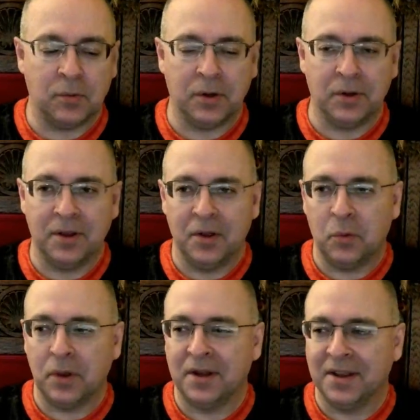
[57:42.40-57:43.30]
When
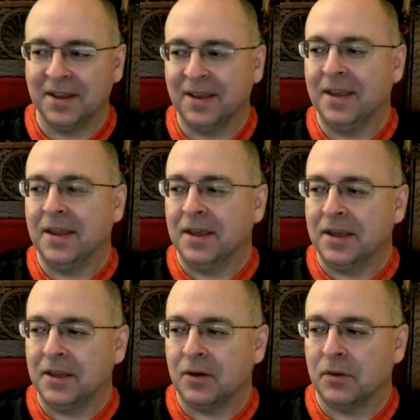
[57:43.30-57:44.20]

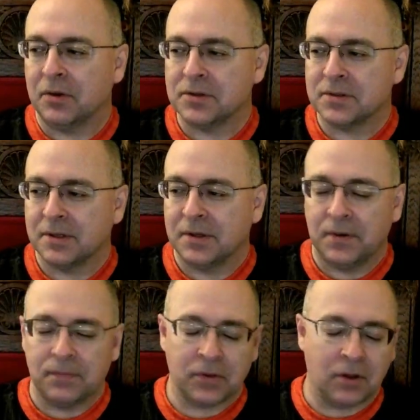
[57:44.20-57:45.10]
there's
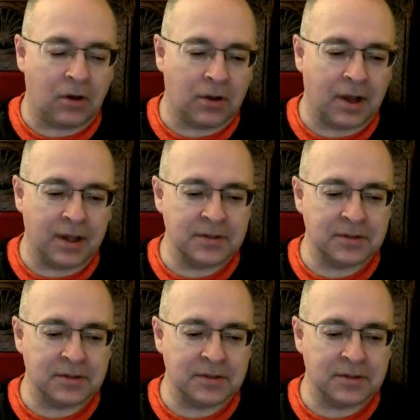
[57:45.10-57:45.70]
all kinds of